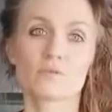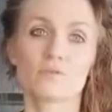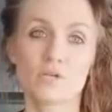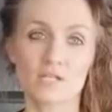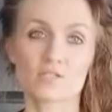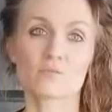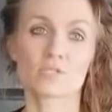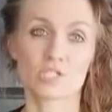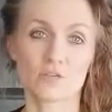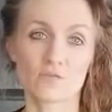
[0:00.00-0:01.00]
got too
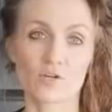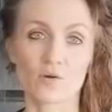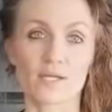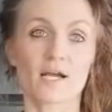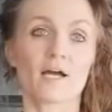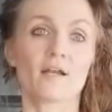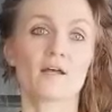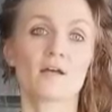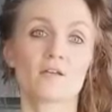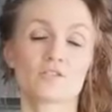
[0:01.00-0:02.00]
much kefir going on.
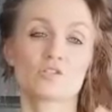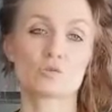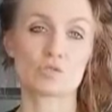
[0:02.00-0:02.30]
So